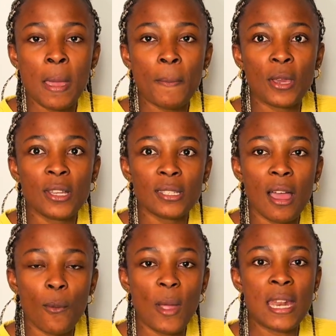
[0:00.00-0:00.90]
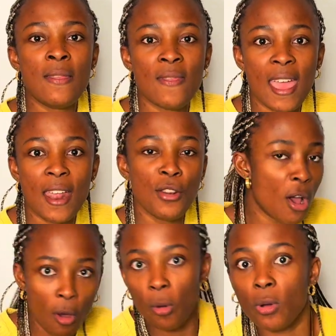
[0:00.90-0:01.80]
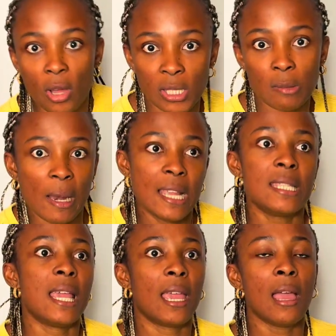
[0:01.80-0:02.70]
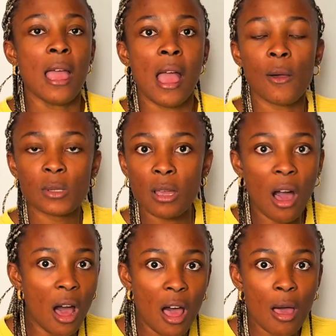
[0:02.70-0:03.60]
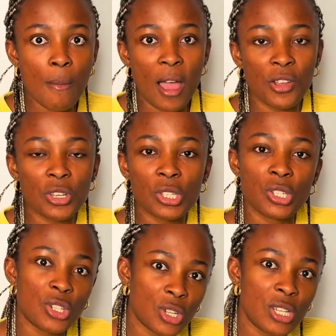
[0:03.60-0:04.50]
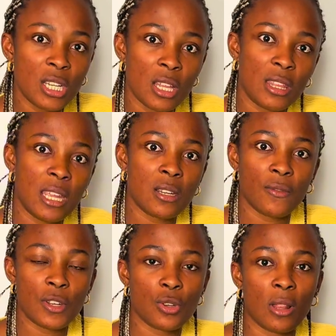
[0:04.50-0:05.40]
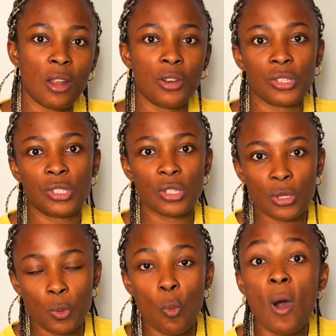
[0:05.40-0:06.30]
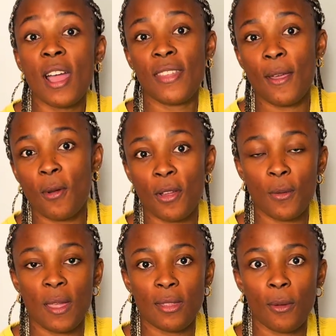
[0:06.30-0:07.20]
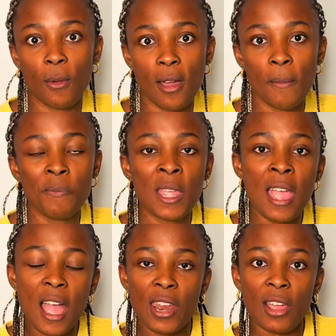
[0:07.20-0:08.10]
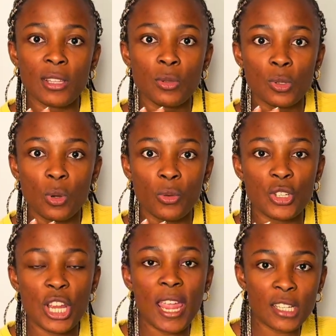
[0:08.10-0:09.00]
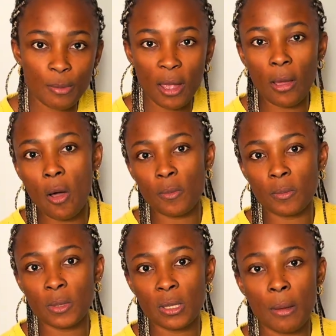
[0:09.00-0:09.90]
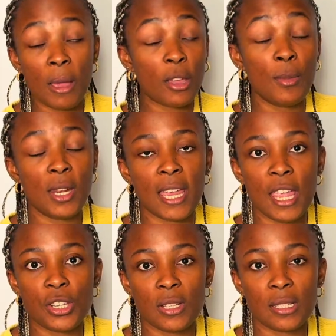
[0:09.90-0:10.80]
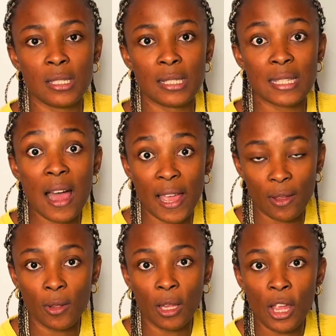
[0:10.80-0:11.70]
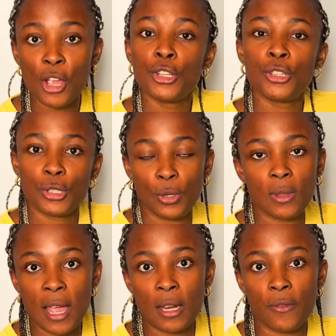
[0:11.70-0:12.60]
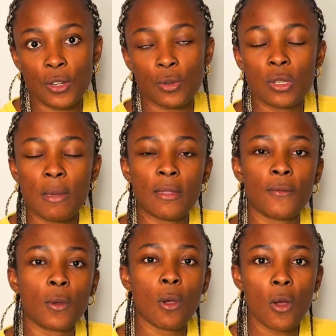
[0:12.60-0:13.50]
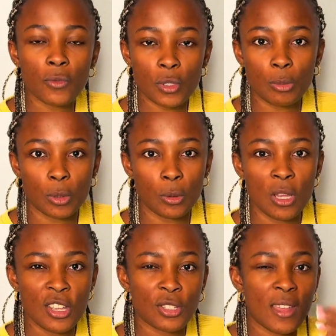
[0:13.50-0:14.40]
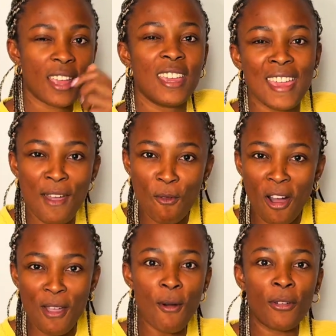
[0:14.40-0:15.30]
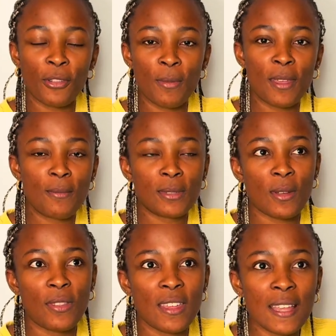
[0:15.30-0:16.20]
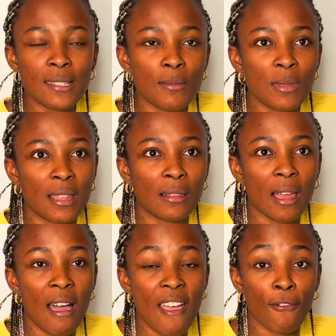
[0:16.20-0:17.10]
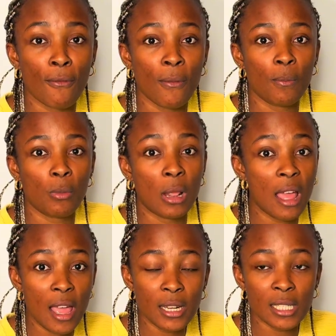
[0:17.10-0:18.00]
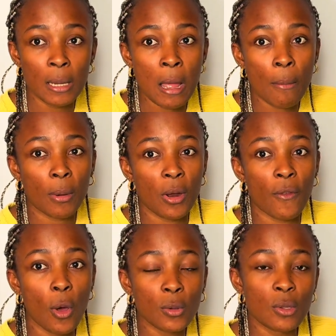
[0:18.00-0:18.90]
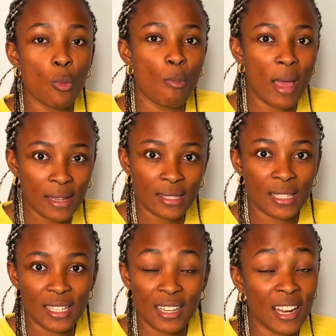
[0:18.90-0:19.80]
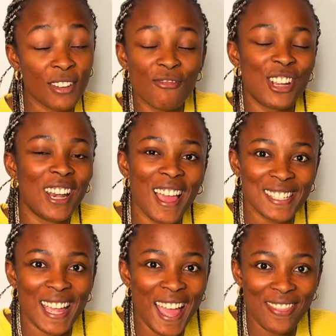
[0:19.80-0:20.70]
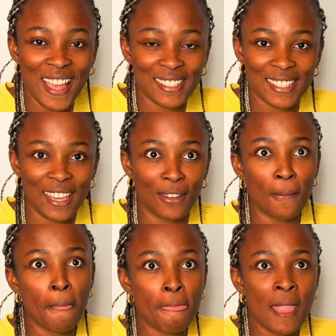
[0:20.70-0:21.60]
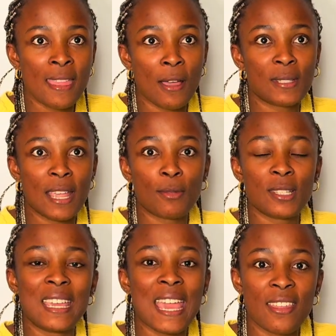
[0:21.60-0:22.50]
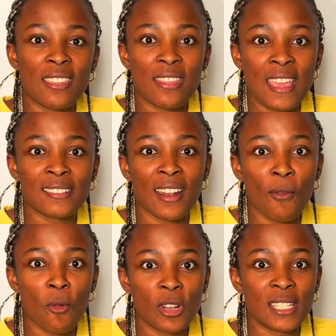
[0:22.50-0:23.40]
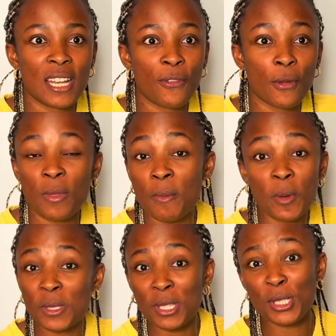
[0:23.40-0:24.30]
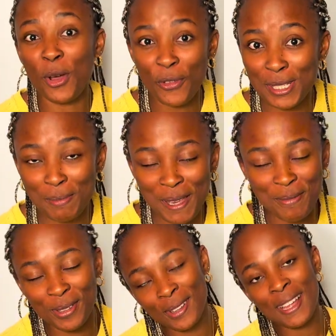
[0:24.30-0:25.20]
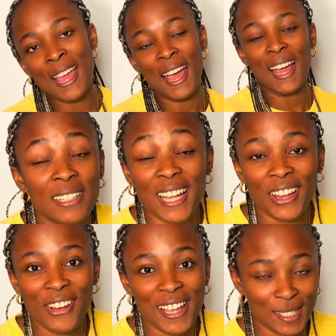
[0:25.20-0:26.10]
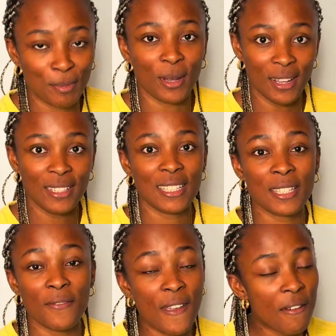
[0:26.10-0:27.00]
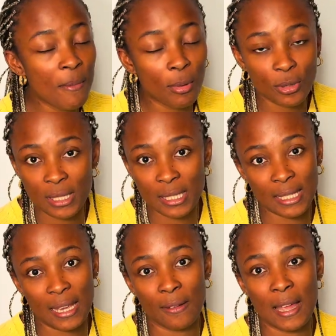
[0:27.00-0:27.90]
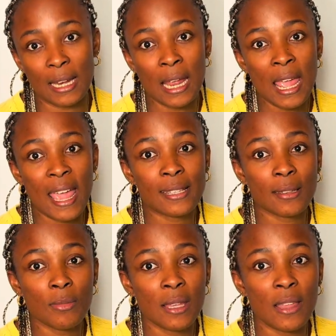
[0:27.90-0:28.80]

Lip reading: because I went in there not all guns blazing, I was calm, I understood the individual, I understood why they were the way they were, and I sort of changed my communication style to suit that individual, to make them feel comfortable so that I can get what I want from them. So I think that's something that I've learned, but I've also mastered, and I didn't realize I had that skill, that I was able to get the things I wanted from the most toughest people. I digress, but it's a very important skill, and it's something